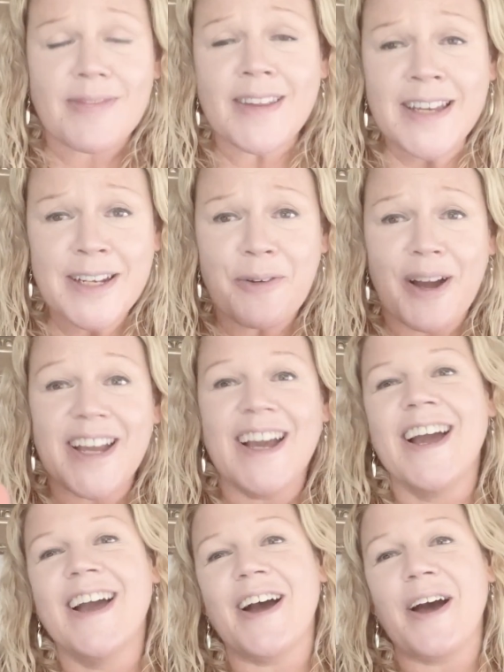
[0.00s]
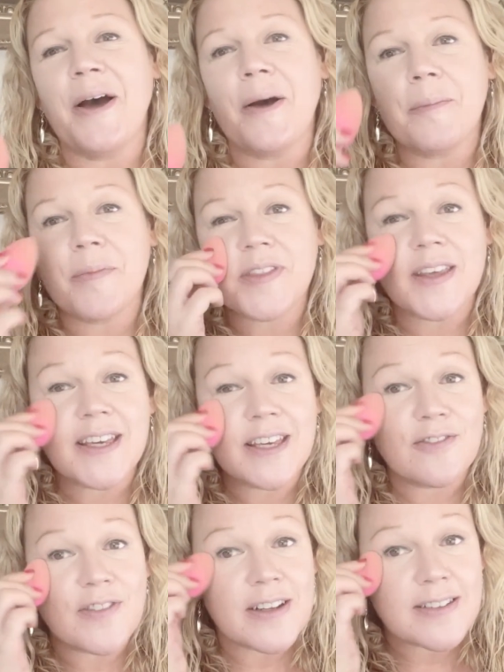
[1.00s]
Anyway, thank
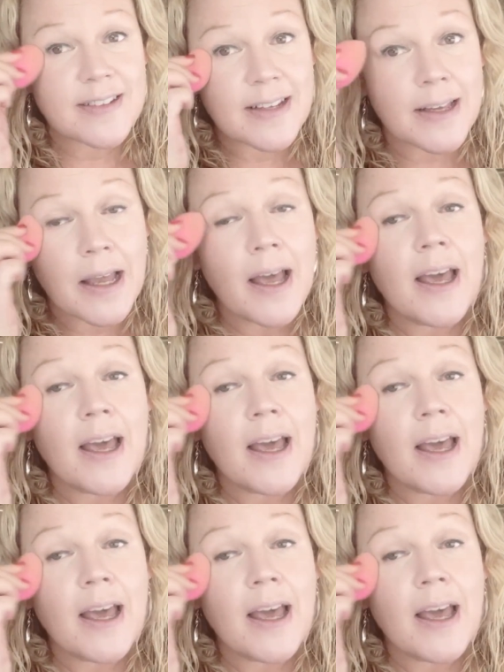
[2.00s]
you for listening.